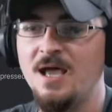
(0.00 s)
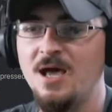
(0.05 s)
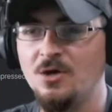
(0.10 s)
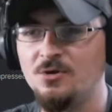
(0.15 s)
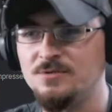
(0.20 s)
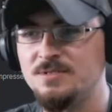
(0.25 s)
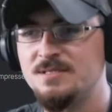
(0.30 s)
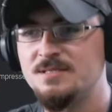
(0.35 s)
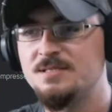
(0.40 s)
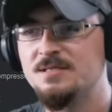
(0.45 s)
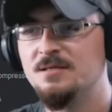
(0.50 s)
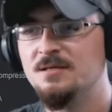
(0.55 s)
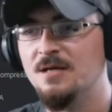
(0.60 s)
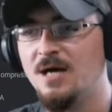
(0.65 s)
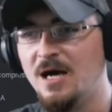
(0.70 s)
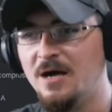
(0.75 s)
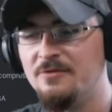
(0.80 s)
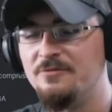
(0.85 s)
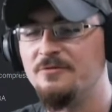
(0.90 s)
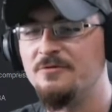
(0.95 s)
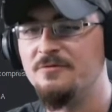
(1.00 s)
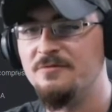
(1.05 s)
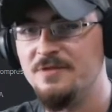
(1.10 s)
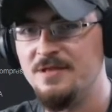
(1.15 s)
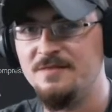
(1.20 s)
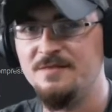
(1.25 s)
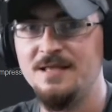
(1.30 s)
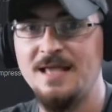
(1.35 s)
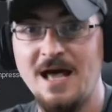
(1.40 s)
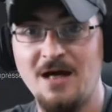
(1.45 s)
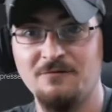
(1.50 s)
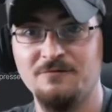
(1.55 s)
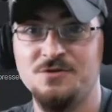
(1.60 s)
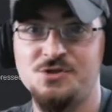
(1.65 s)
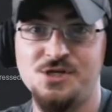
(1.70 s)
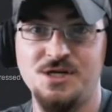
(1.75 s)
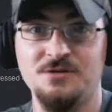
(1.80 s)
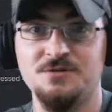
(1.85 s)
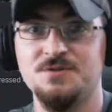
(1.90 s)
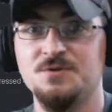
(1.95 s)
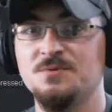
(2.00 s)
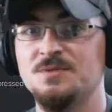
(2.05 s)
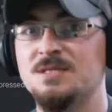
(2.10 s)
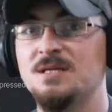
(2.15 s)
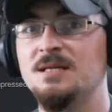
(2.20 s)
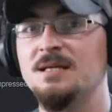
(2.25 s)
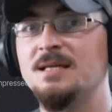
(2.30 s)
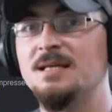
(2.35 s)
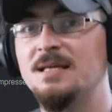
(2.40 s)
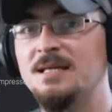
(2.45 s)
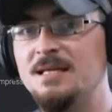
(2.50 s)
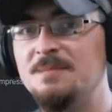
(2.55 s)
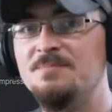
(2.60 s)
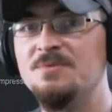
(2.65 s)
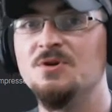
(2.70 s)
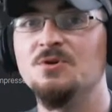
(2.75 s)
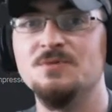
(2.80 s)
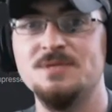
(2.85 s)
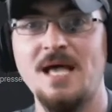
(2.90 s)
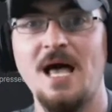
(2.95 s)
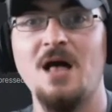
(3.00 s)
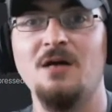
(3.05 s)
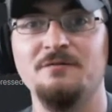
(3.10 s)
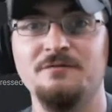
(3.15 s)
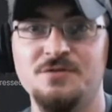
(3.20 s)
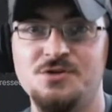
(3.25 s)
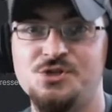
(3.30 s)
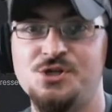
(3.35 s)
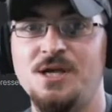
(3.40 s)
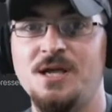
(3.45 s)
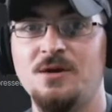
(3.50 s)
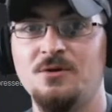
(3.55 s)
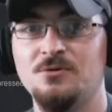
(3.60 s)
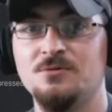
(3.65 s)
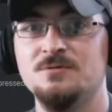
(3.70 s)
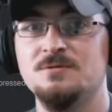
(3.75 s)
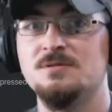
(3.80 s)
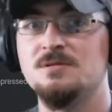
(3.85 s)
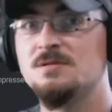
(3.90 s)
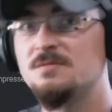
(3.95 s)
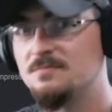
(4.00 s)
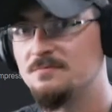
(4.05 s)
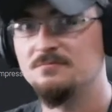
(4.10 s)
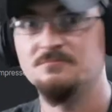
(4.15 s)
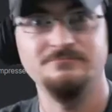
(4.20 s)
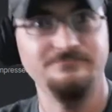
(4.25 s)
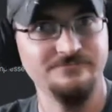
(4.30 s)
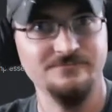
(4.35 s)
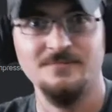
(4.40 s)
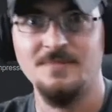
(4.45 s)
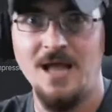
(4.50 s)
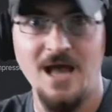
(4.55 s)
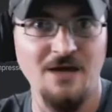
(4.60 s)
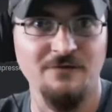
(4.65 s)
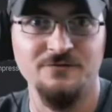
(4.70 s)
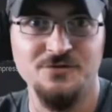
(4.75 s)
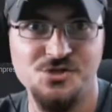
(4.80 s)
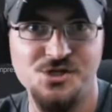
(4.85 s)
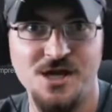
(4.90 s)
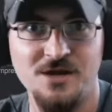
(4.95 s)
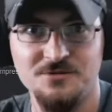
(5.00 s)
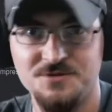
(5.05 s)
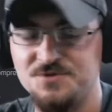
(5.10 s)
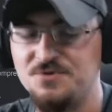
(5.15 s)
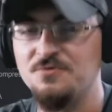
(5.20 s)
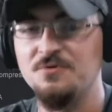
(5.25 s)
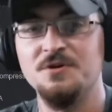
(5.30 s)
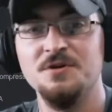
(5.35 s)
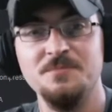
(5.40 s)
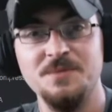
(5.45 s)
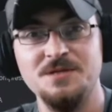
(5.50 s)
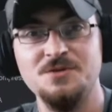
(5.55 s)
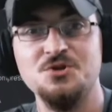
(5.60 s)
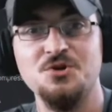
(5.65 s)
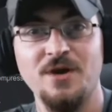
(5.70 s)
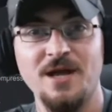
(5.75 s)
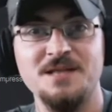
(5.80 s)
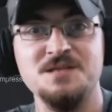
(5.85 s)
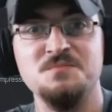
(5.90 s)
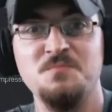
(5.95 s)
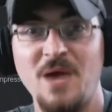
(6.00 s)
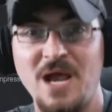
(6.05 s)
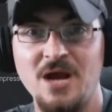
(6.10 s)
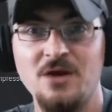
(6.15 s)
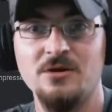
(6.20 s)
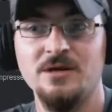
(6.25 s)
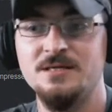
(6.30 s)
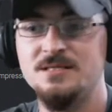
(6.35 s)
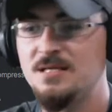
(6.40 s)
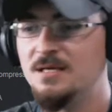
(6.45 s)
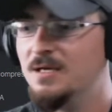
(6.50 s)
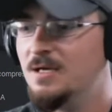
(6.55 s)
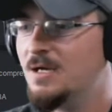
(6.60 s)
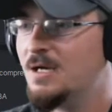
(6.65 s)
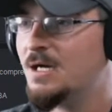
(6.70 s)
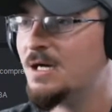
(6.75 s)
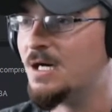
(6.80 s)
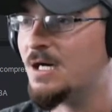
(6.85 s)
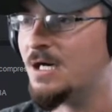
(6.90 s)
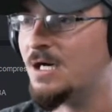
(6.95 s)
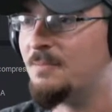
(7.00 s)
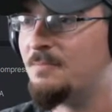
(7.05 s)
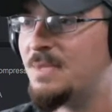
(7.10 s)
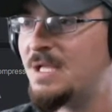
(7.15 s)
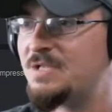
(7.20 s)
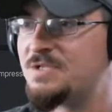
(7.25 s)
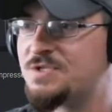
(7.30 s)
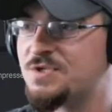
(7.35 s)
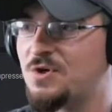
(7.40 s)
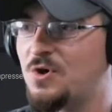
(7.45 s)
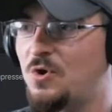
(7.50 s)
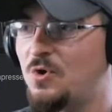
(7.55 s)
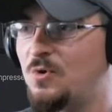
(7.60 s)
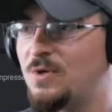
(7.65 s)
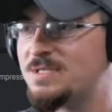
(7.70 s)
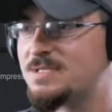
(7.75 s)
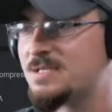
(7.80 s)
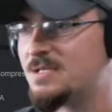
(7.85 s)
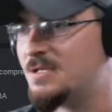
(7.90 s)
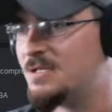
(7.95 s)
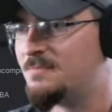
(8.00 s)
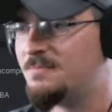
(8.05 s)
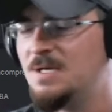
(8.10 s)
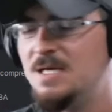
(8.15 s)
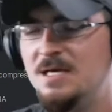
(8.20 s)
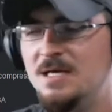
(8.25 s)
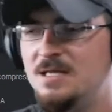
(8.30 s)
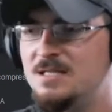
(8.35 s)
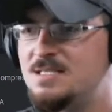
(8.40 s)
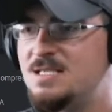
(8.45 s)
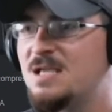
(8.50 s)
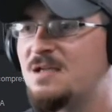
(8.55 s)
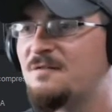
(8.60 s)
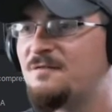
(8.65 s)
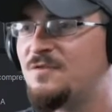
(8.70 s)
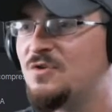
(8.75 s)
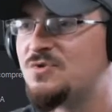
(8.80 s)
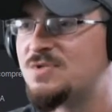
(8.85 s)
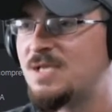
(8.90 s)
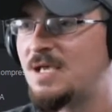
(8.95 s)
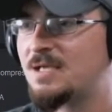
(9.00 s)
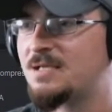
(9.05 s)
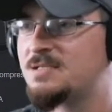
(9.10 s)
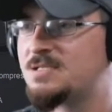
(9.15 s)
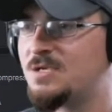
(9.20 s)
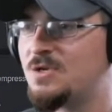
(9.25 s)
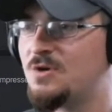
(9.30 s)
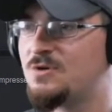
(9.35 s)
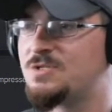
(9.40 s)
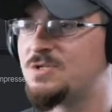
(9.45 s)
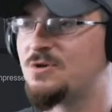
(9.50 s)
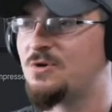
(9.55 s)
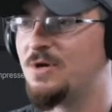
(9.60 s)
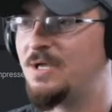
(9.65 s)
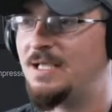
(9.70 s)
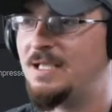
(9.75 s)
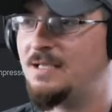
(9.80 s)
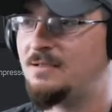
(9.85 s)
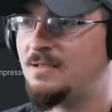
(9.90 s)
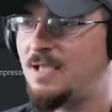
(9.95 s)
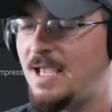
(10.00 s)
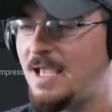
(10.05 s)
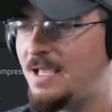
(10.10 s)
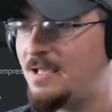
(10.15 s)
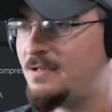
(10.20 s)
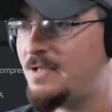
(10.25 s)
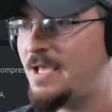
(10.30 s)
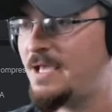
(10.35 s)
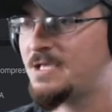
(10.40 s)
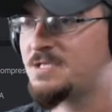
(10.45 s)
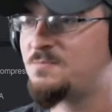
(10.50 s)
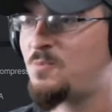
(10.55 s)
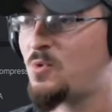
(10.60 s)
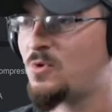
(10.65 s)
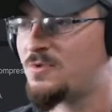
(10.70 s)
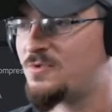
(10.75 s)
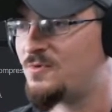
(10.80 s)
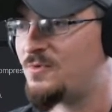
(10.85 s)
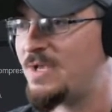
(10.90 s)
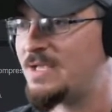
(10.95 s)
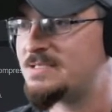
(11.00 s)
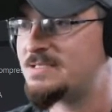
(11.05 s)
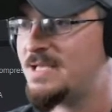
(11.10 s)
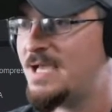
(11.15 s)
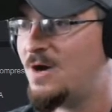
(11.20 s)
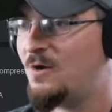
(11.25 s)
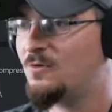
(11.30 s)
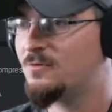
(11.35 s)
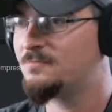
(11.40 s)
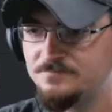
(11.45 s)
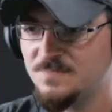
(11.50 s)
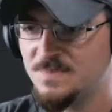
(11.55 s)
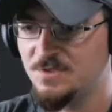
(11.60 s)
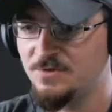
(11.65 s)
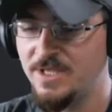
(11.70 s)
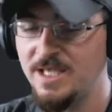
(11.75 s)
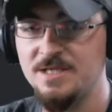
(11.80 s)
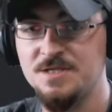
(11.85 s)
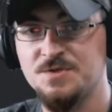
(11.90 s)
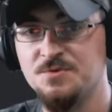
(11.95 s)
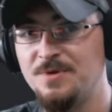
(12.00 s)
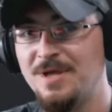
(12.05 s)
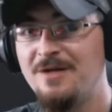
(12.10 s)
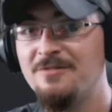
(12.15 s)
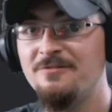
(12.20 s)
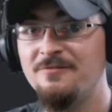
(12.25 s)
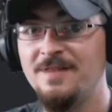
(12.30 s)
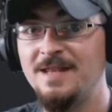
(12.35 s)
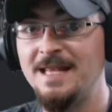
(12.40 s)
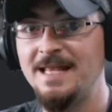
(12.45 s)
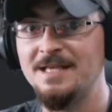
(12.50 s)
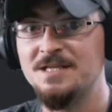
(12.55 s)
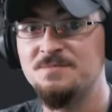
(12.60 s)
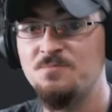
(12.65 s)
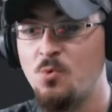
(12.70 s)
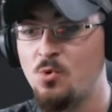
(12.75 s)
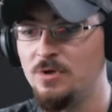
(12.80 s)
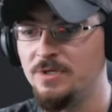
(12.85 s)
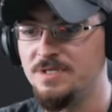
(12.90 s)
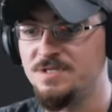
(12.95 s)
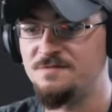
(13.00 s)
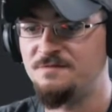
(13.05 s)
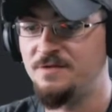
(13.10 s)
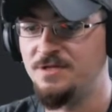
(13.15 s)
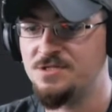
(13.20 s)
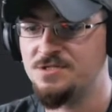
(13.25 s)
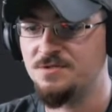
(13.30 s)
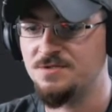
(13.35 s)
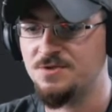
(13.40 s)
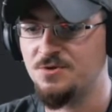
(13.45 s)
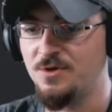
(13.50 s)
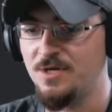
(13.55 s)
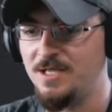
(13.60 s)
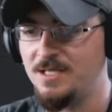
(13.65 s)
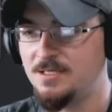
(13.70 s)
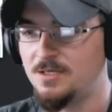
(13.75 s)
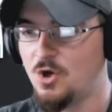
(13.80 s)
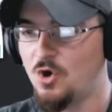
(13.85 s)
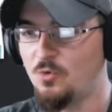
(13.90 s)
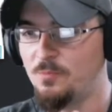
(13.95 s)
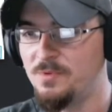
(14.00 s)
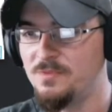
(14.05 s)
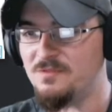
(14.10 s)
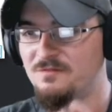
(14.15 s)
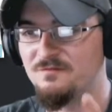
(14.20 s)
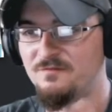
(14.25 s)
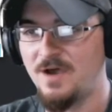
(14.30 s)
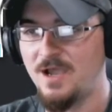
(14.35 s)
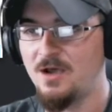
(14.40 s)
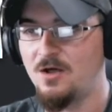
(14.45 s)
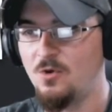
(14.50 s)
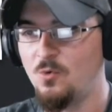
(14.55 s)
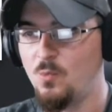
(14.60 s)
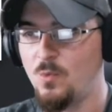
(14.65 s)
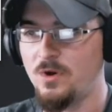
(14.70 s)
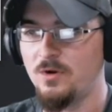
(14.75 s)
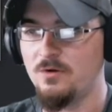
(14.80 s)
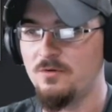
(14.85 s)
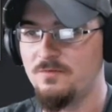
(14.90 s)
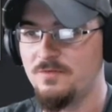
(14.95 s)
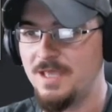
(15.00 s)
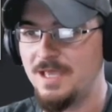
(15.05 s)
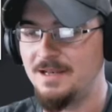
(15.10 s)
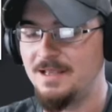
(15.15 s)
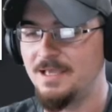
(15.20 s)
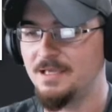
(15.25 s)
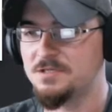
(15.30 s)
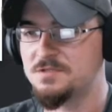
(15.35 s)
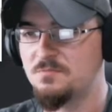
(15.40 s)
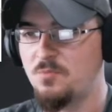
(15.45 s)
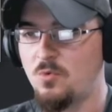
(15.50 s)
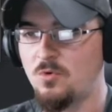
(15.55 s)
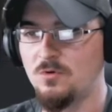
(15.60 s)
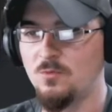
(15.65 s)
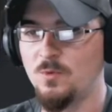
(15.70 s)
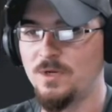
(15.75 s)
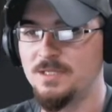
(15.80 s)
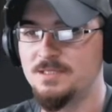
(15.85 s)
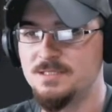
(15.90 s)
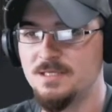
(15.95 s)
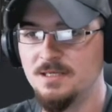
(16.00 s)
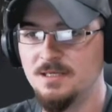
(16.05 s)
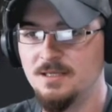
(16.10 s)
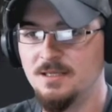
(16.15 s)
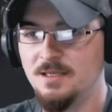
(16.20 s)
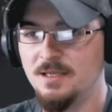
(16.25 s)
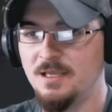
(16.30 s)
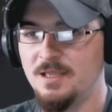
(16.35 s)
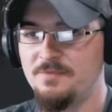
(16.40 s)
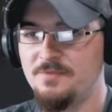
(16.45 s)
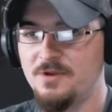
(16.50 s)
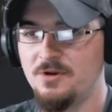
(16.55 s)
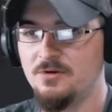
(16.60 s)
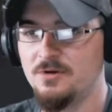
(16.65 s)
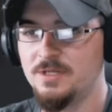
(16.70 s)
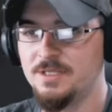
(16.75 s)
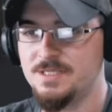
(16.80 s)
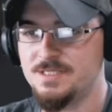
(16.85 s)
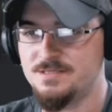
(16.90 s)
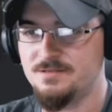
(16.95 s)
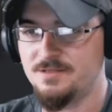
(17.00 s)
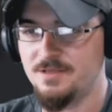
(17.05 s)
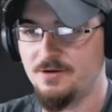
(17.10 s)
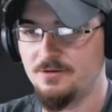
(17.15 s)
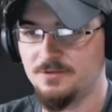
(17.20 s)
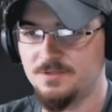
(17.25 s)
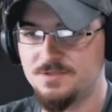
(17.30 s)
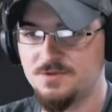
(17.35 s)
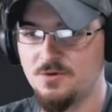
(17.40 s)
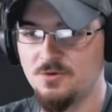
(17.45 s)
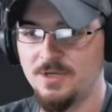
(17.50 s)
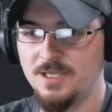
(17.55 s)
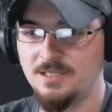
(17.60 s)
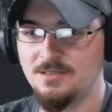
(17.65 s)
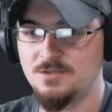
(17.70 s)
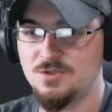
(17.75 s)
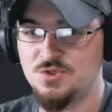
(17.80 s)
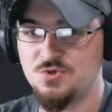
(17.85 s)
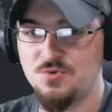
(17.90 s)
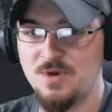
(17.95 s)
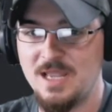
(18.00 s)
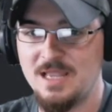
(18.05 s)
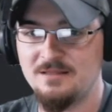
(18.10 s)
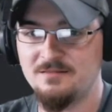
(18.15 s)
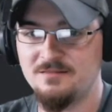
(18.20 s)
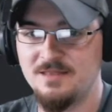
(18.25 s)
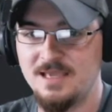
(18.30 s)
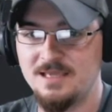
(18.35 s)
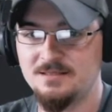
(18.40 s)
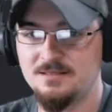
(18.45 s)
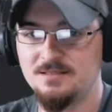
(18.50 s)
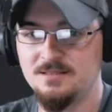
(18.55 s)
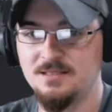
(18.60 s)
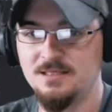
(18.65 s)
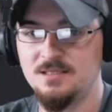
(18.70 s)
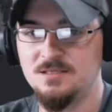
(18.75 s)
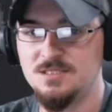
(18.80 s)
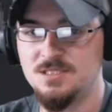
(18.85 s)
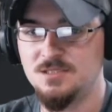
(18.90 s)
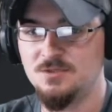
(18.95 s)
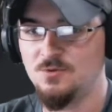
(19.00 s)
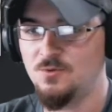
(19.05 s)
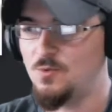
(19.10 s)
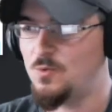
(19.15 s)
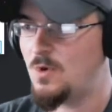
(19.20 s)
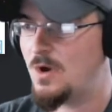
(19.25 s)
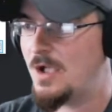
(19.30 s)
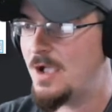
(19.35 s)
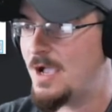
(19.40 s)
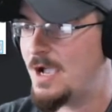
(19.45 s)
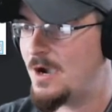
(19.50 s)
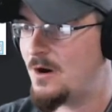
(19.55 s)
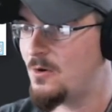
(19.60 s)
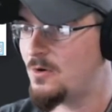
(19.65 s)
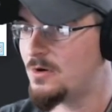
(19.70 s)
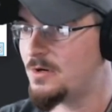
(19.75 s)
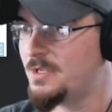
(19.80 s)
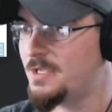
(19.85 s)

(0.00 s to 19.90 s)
else other than the alpha channel. So it's gonna keep those alpha channels alpha channels. So they're gonna be transparent. Um, and so it's gonna Take a few seconds here to go ahead and export the rest out. Okay, so now that that export is finished, let's go ahead and open the file where that export went. And there it is there. Let's go ahead and drag that into our